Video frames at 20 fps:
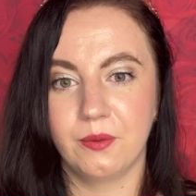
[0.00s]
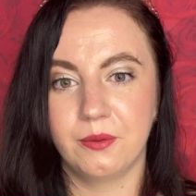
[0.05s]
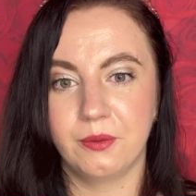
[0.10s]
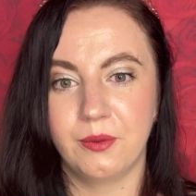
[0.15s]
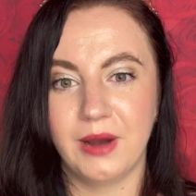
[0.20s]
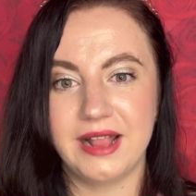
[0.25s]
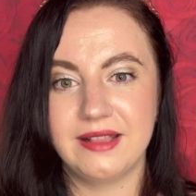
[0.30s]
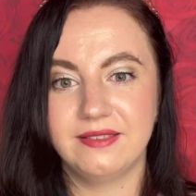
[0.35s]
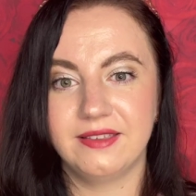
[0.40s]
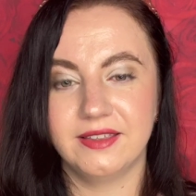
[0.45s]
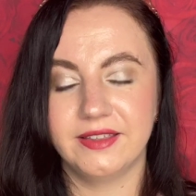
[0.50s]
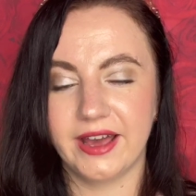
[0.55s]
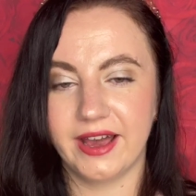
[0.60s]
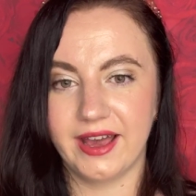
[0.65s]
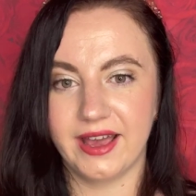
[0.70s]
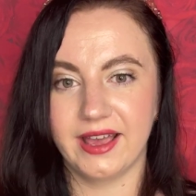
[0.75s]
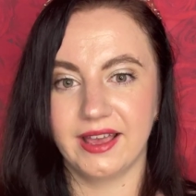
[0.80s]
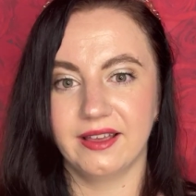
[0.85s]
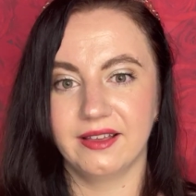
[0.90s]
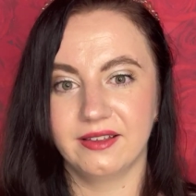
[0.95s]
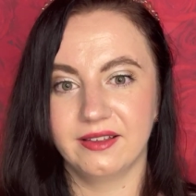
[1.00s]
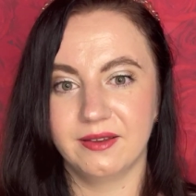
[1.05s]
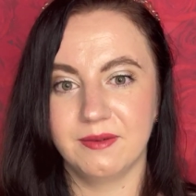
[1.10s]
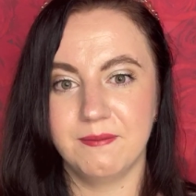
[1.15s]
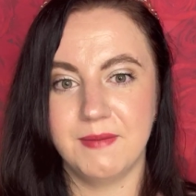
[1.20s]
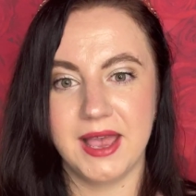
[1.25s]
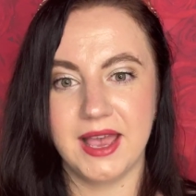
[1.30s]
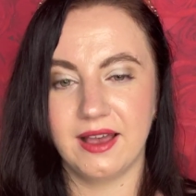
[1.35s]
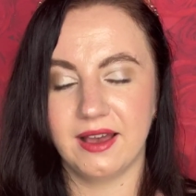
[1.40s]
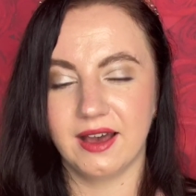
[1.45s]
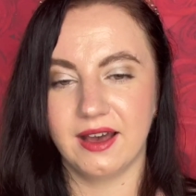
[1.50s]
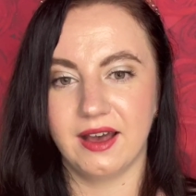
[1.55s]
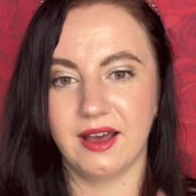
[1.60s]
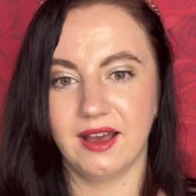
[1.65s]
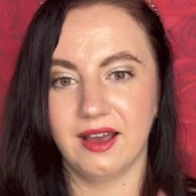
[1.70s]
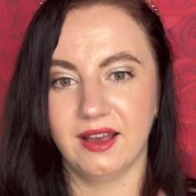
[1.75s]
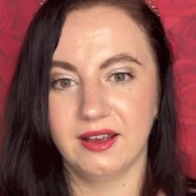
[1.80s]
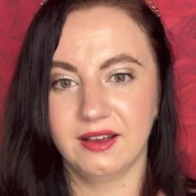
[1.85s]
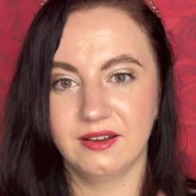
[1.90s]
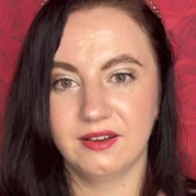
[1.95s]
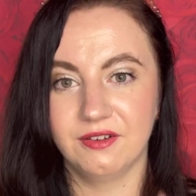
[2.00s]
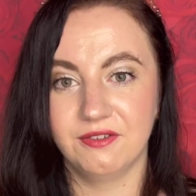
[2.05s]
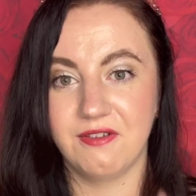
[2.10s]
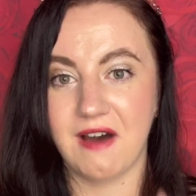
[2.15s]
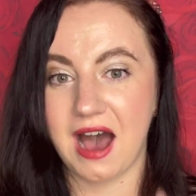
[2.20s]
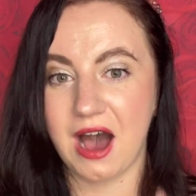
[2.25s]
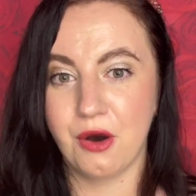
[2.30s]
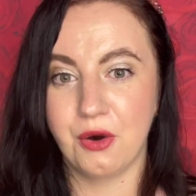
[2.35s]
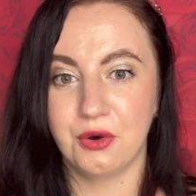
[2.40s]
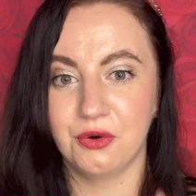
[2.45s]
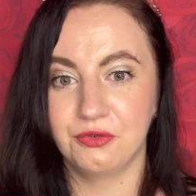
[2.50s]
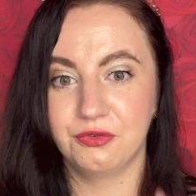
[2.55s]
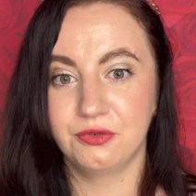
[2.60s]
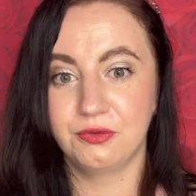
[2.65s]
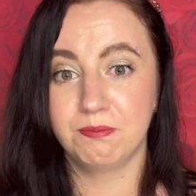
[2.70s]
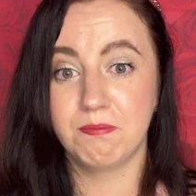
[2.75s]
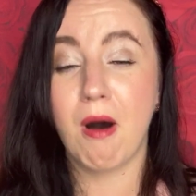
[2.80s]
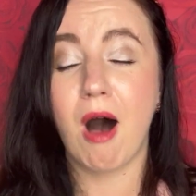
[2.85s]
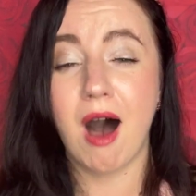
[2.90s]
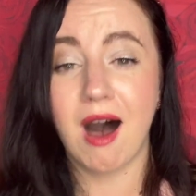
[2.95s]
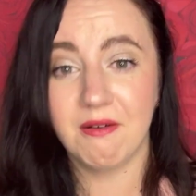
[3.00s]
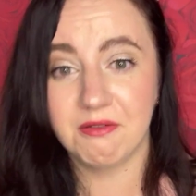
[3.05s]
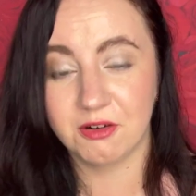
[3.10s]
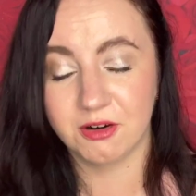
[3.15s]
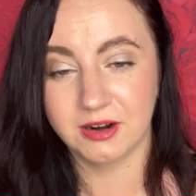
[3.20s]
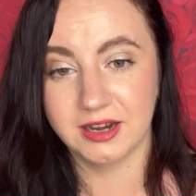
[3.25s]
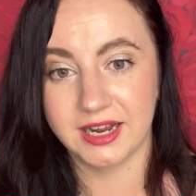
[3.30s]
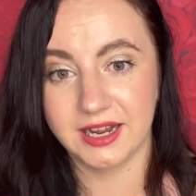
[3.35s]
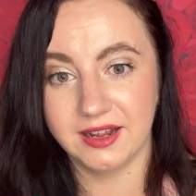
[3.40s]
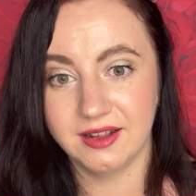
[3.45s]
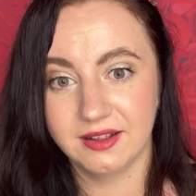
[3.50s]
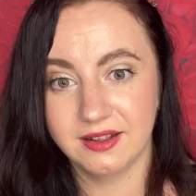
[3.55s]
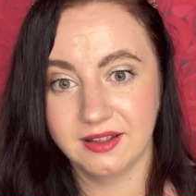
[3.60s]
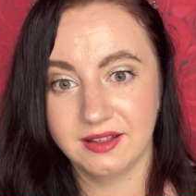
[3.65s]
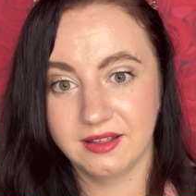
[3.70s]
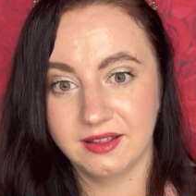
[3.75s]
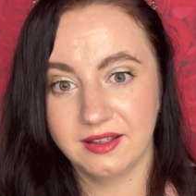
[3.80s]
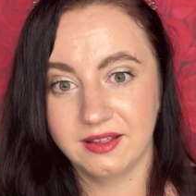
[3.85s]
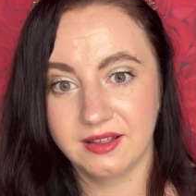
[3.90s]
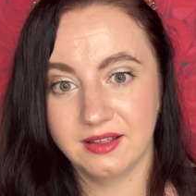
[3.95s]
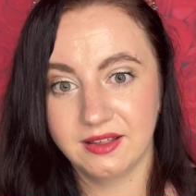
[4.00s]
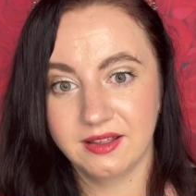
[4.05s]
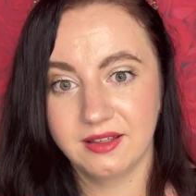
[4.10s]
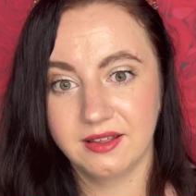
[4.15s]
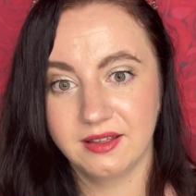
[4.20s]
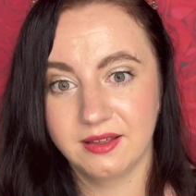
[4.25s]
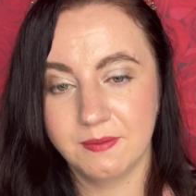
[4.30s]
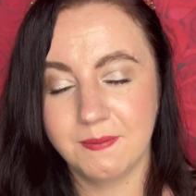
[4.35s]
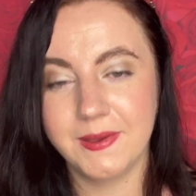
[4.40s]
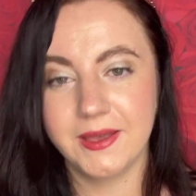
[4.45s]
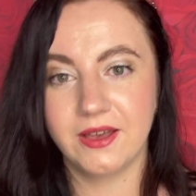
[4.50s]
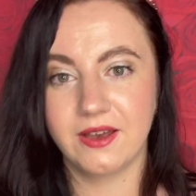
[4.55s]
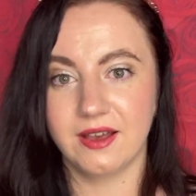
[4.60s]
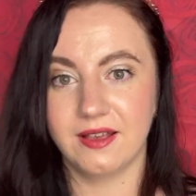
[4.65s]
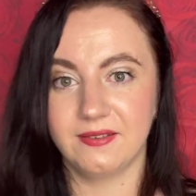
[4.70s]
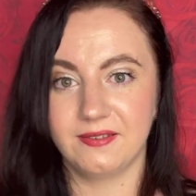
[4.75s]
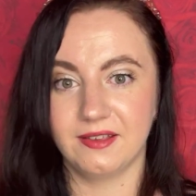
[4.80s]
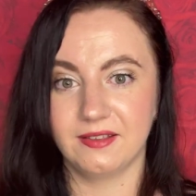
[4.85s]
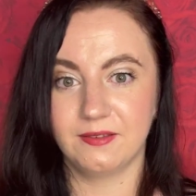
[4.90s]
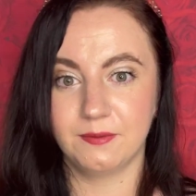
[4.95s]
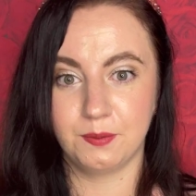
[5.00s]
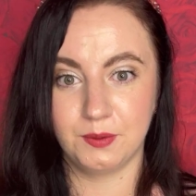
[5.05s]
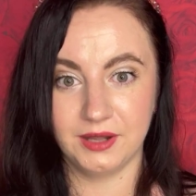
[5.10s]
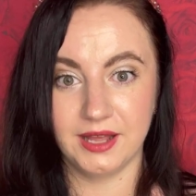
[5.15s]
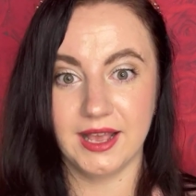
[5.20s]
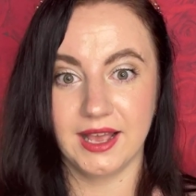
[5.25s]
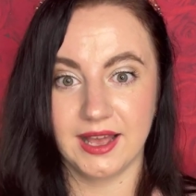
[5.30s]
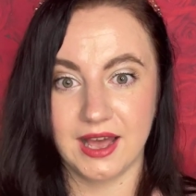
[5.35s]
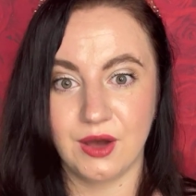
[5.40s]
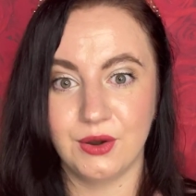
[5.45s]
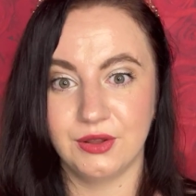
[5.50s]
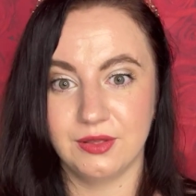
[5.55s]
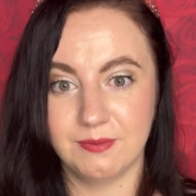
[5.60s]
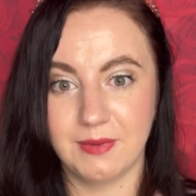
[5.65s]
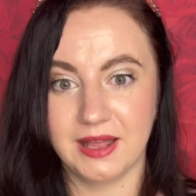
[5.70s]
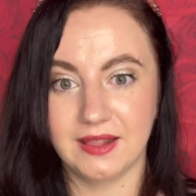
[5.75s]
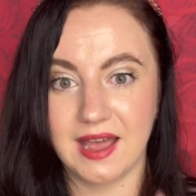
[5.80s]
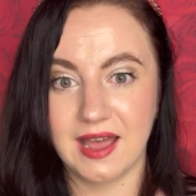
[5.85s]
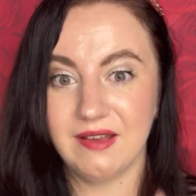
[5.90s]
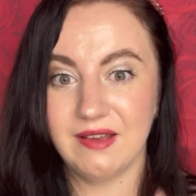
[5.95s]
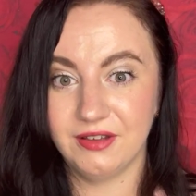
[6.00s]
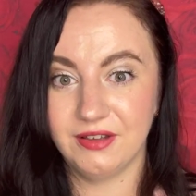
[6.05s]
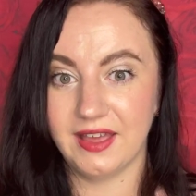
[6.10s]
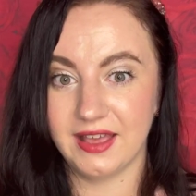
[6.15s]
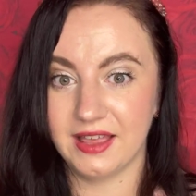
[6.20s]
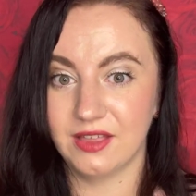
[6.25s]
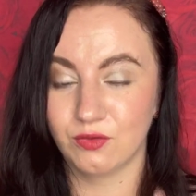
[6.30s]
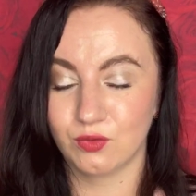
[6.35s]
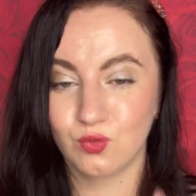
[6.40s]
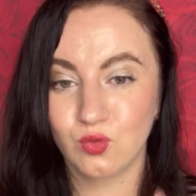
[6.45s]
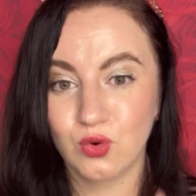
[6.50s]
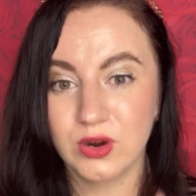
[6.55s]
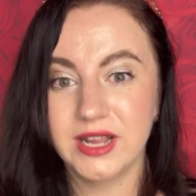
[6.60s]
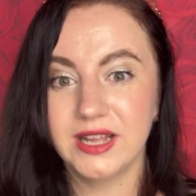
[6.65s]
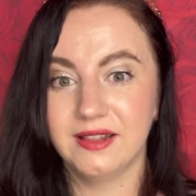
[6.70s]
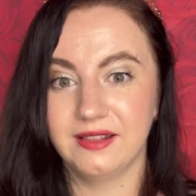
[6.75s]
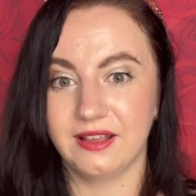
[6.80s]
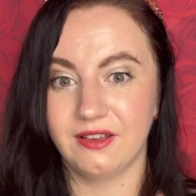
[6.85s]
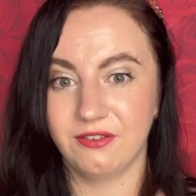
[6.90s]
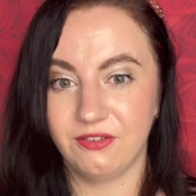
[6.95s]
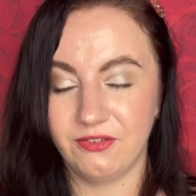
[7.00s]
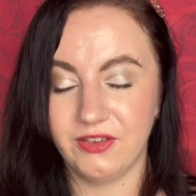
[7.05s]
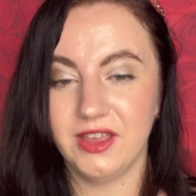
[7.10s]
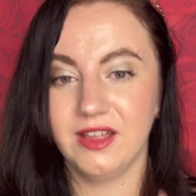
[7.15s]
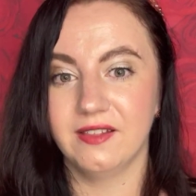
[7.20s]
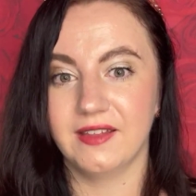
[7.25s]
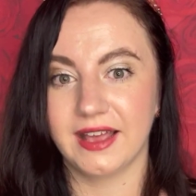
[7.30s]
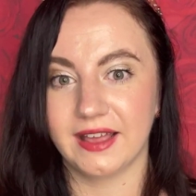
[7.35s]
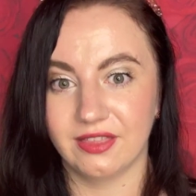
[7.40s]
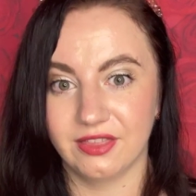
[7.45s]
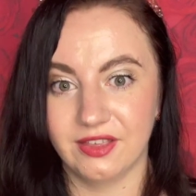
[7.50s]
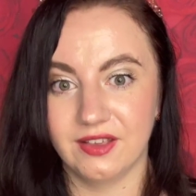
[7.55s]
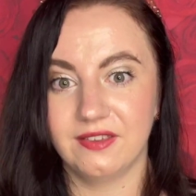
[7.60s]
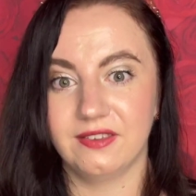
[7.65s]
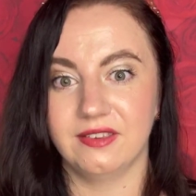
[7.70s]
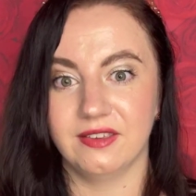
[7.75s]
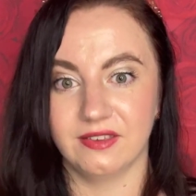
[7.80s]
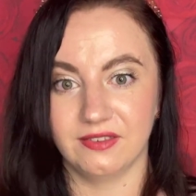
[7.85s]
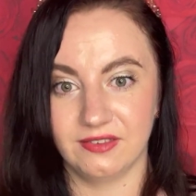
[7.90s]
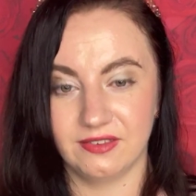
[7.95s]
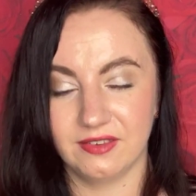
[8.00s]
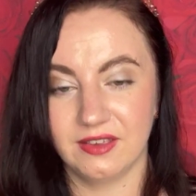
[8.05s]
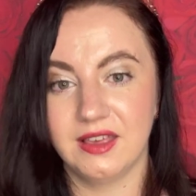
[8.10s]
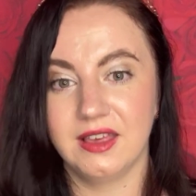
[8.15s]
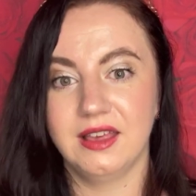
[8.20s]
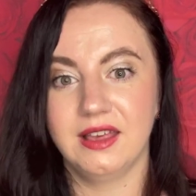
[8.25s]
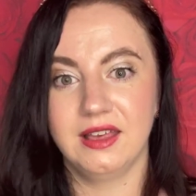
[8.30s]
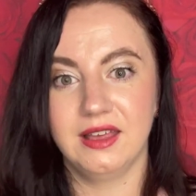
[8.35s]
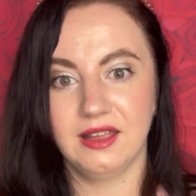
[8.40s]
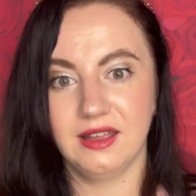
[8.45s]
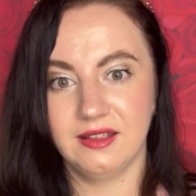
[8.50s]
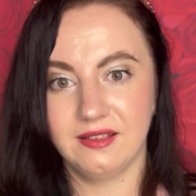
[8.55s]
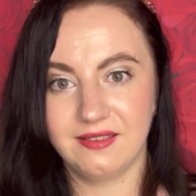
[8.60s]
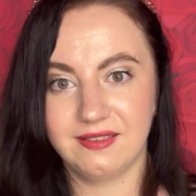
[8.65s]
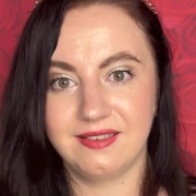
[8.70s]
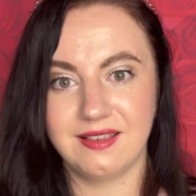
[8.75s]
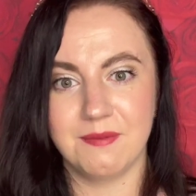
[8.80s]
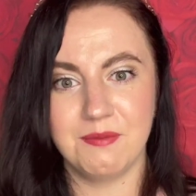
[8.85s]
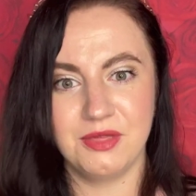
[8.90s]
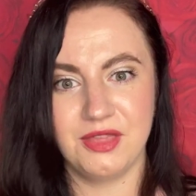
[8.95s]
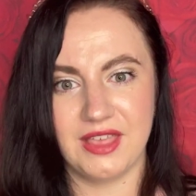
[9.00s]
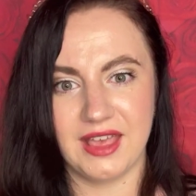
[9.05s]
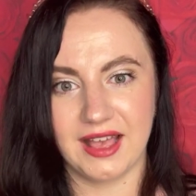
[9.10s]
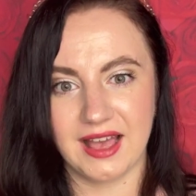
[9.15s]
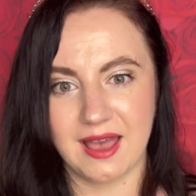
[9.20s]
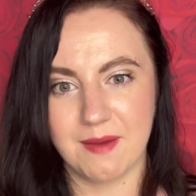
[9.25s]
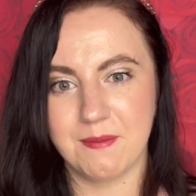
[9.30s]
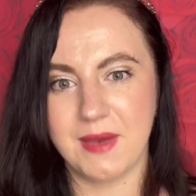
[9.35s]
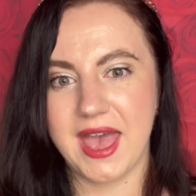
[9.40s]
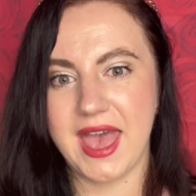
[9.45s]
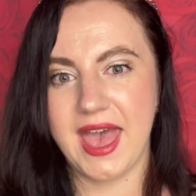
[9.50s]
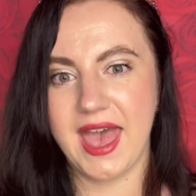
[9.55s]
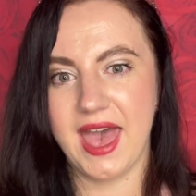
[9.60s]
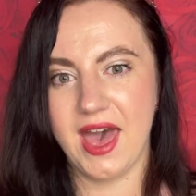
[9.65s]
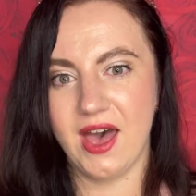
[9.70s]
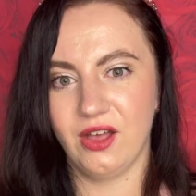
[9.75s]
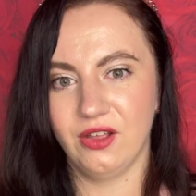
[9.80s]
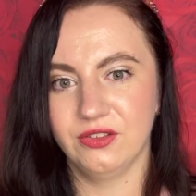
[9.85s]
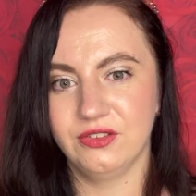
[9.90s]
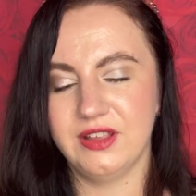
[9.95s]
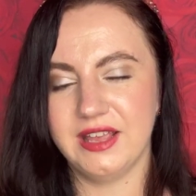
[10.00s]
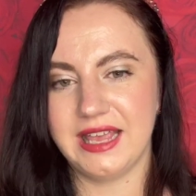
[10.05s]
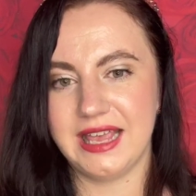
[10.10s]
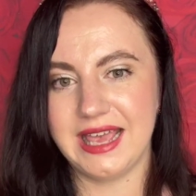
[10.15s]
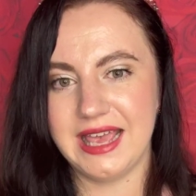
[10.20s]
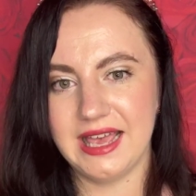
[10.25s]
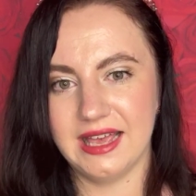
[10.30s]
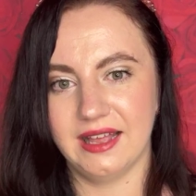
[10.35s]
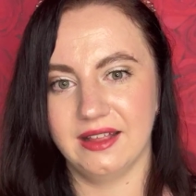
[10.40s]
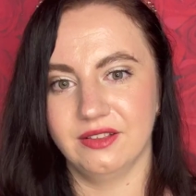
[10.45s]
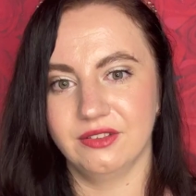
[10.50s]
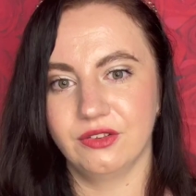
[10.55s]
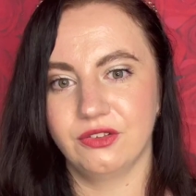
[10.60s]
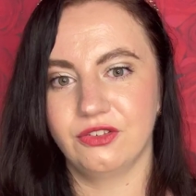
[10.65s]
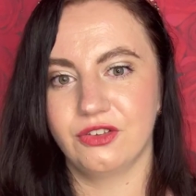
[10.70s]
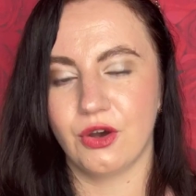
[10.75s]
when did I make a vow of poverty because it's playing out in my life and I can really feel like this is something I'm held in.